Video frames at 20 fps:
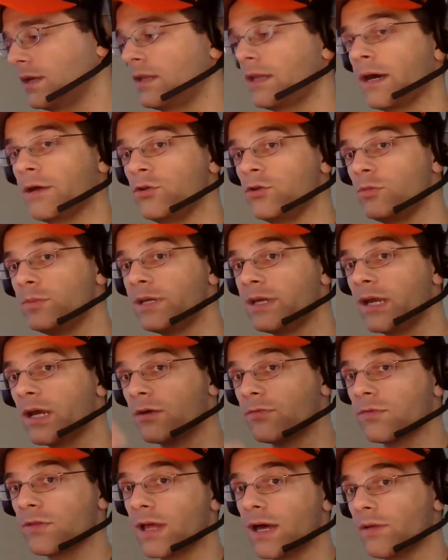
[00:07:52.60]
Now you be
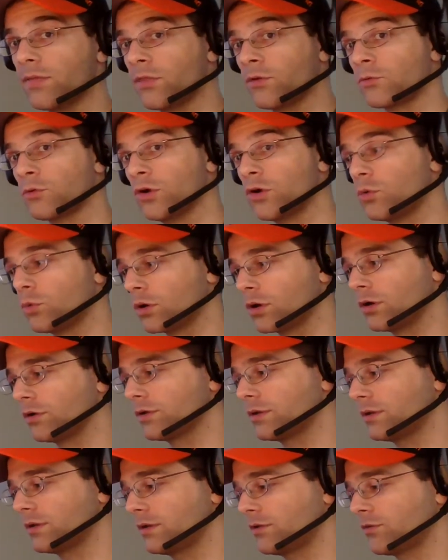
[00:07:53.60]
careful out in the real
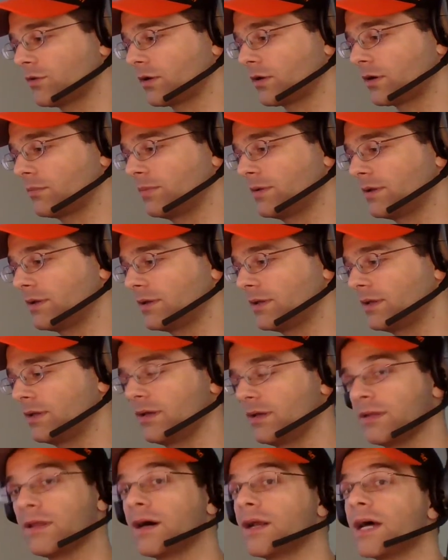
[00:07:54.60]
world, said Armpit.
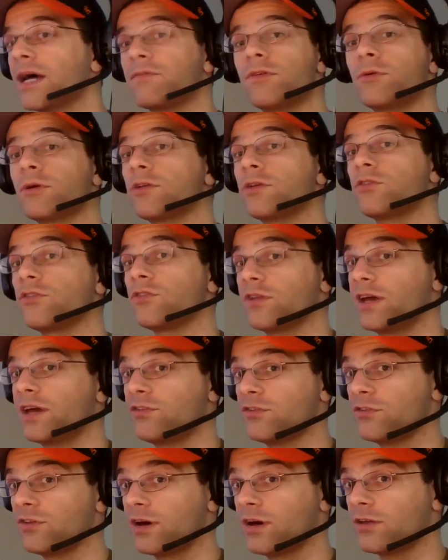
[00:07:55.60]
Not everyone is as
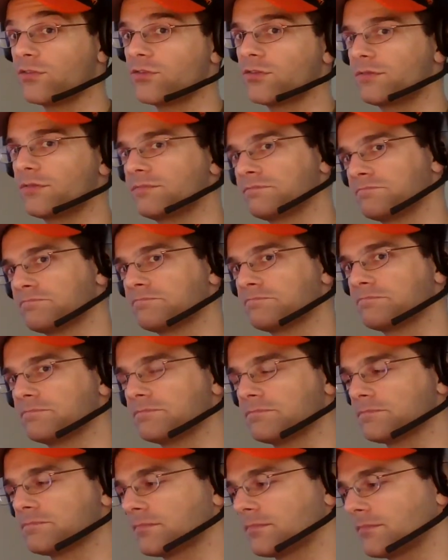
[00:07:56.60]
nice as us.
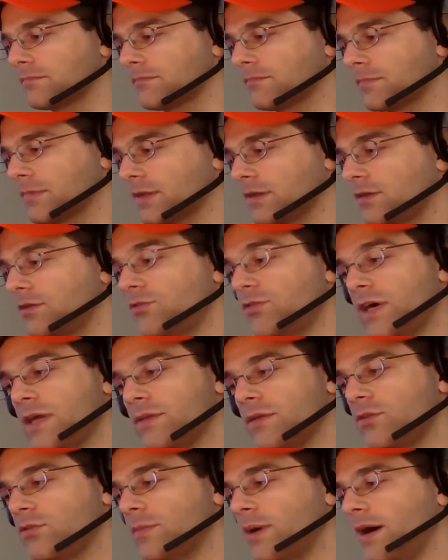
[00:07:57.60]

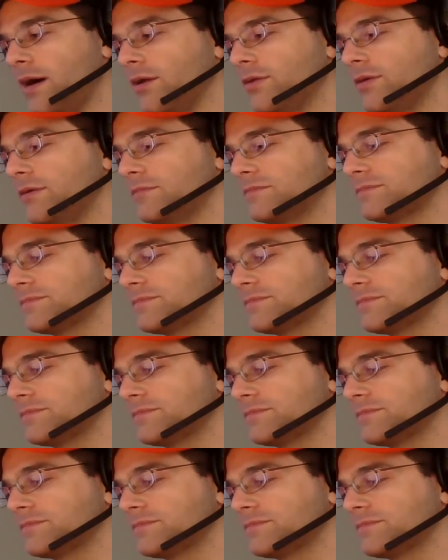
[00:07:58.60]
Stanley smiled.